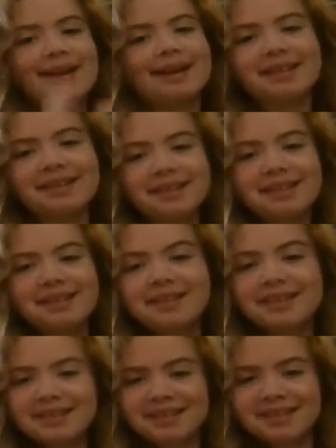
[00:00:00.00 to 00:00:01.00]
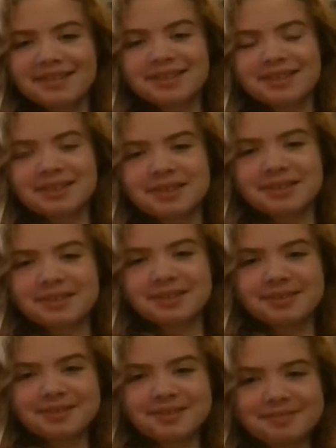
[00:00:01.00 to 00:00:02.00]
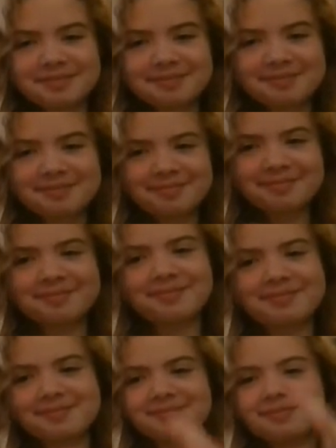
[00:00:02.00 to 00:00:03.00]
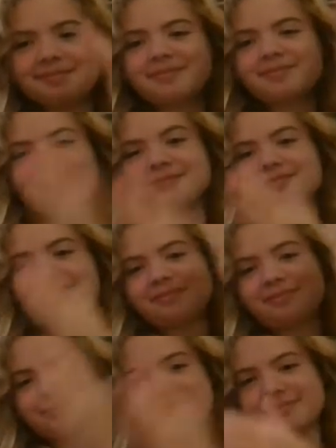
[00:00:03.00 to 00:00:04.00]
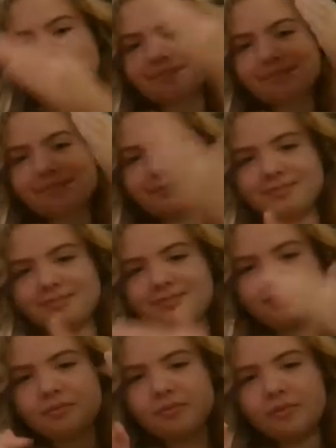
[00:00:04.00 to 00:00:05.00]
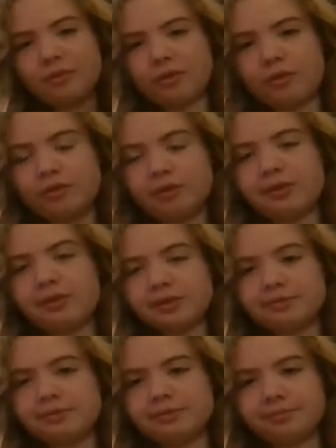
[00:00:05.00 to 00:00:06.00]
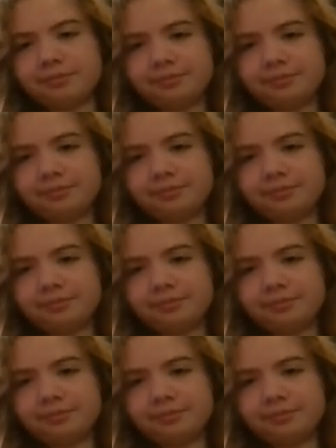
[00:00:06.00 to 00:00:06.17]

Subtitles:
(not speaking)